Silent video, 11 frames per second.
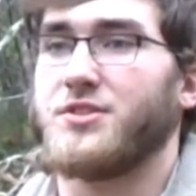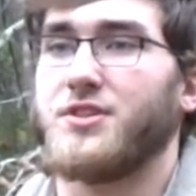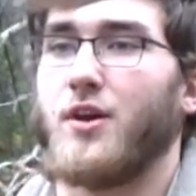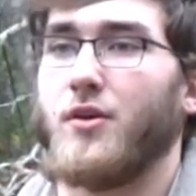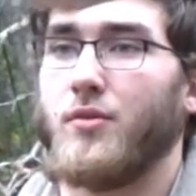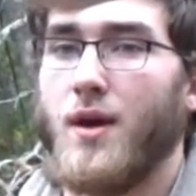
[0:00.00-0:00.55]

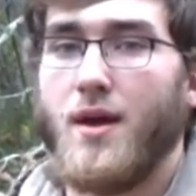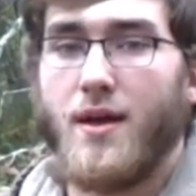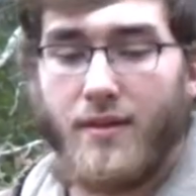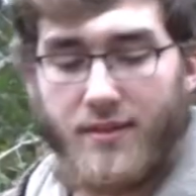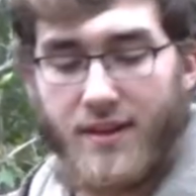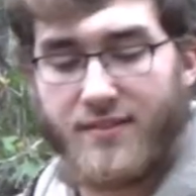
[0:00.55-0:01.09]
So
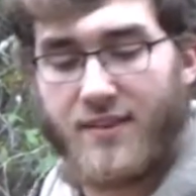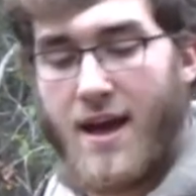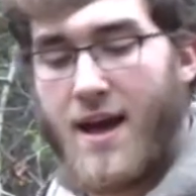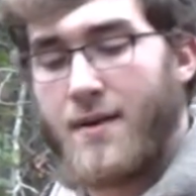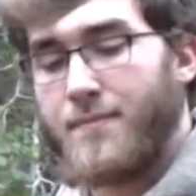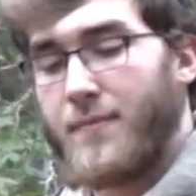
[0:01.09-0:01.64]
this
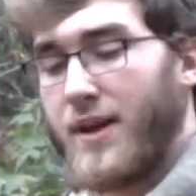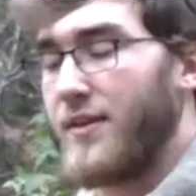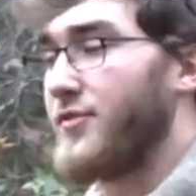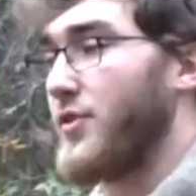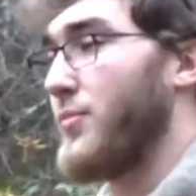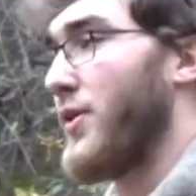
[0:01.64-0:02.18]
guy and
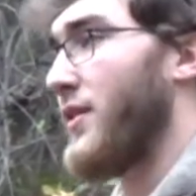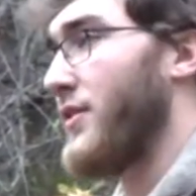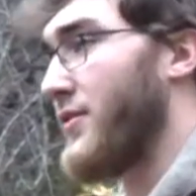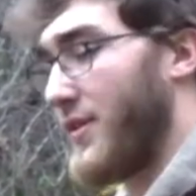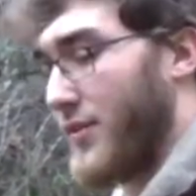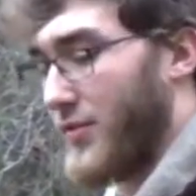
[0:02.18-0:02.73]
his two
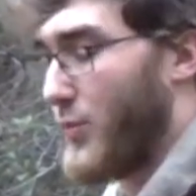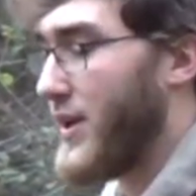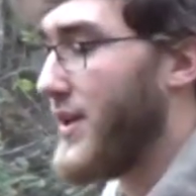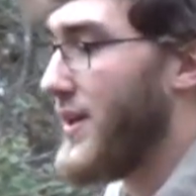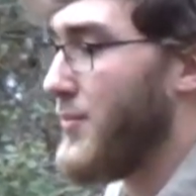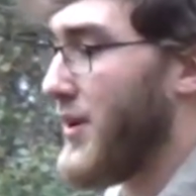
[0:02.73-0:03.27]
brothers, it was
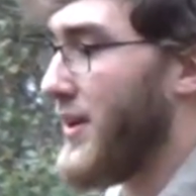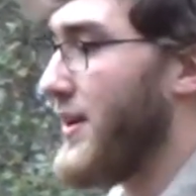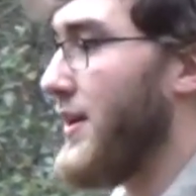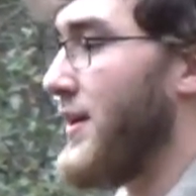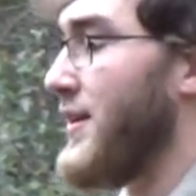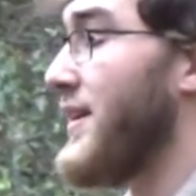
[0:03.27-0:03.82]
Winky,
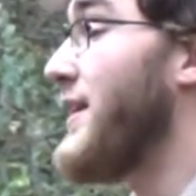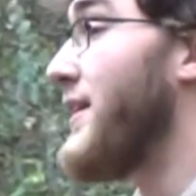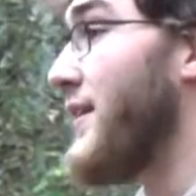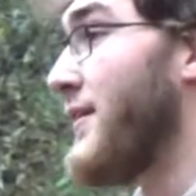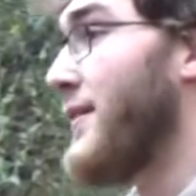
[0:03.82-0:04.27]
Blinky, and Dinky,